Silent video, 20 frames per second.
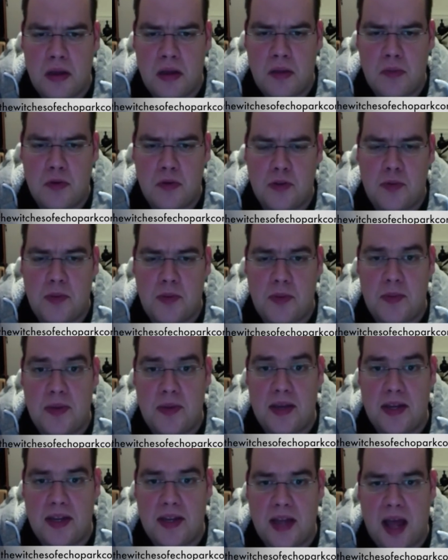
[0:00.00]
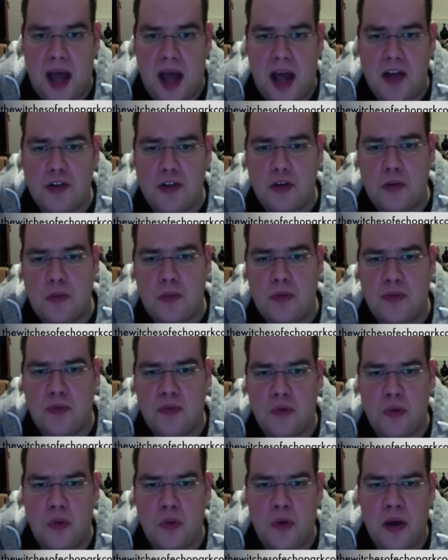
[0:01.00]
must be made at or
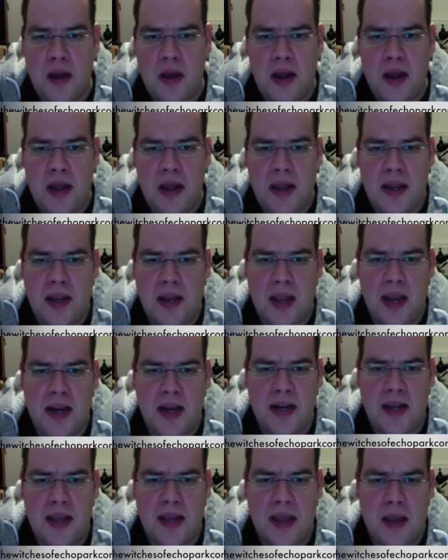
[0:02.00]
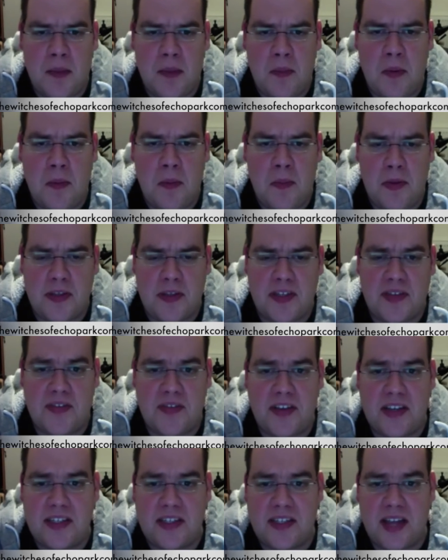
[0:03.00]
before 9 a.m.
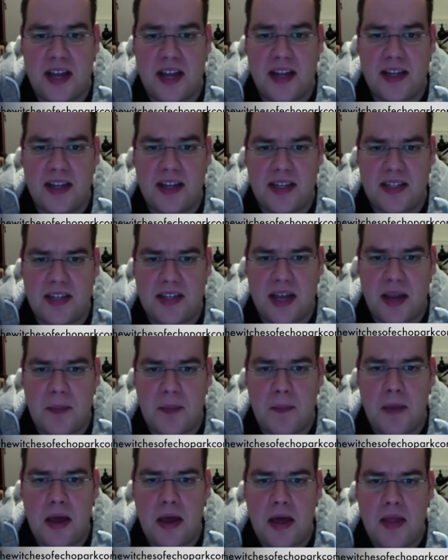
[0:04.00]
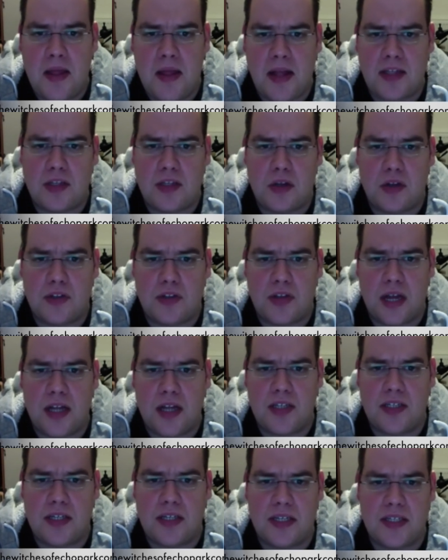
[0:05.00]
Pacific Standard Time, that's Los
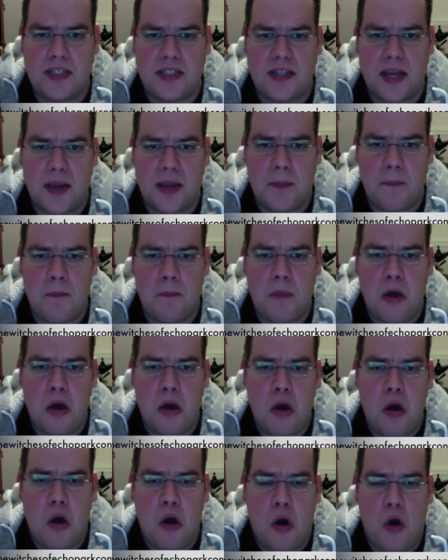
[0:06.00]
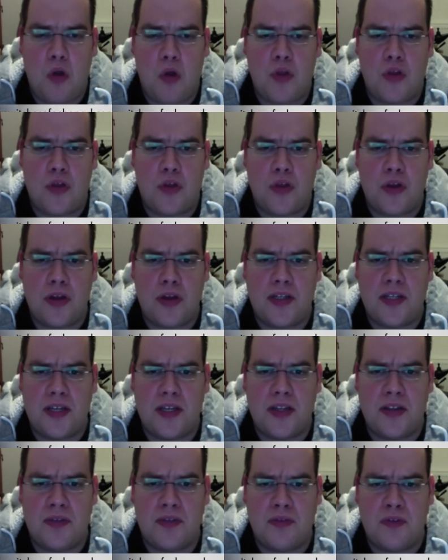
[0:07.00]
Angeles time, on the
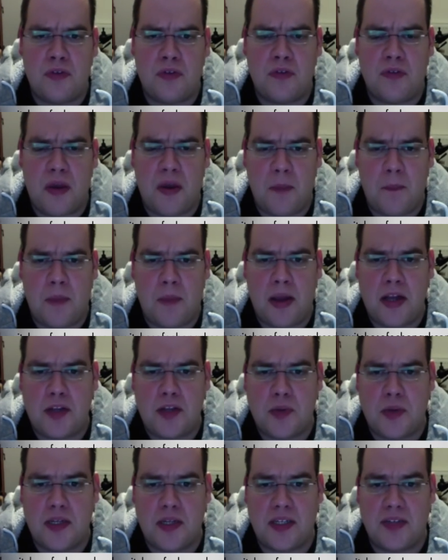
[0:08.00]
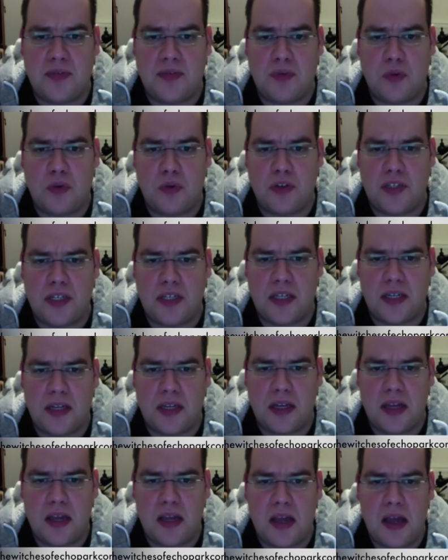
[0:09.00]
30th of November 2014,
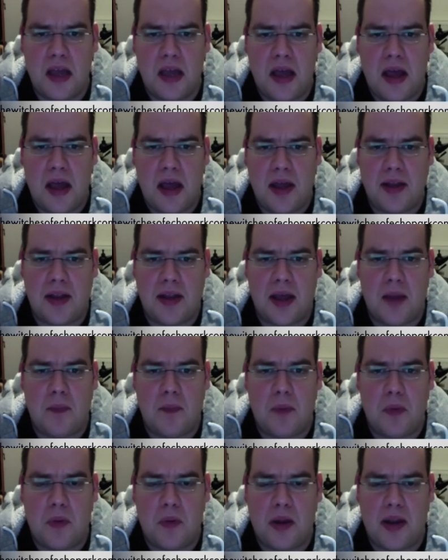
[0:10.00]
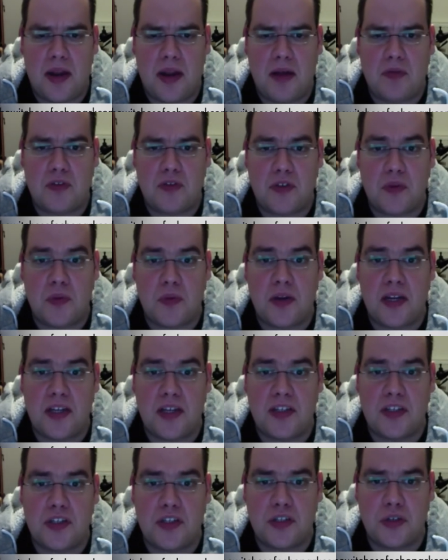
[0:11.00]
and Amber will announce the winners
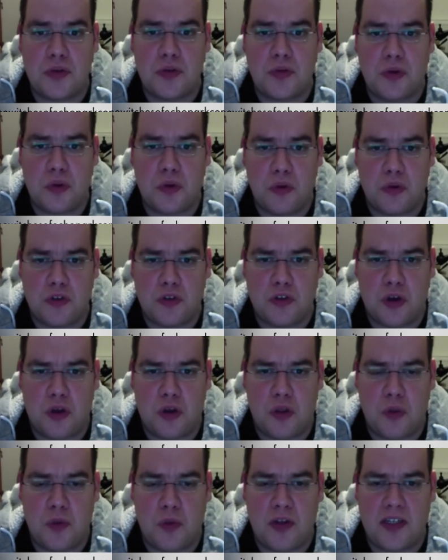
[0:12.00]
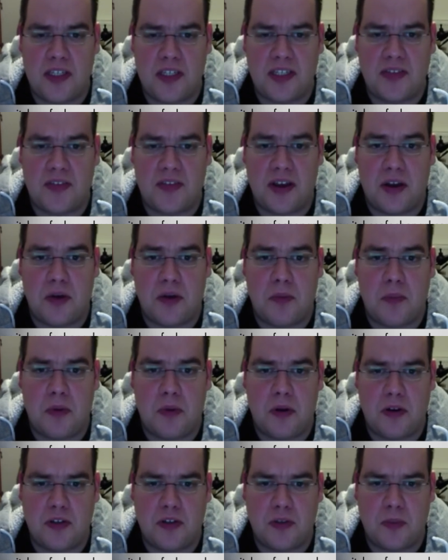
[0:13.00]
in due course on the Witches of Echo
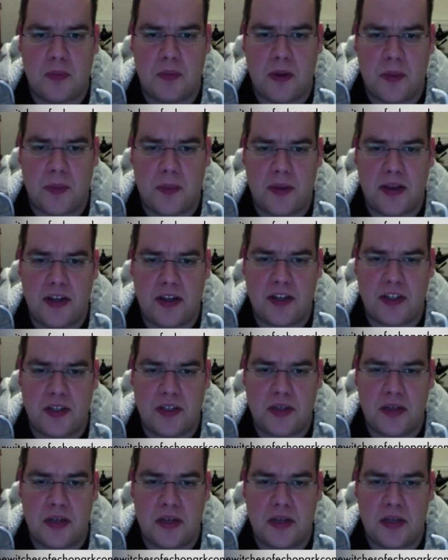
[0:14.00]
Park Tumblr page.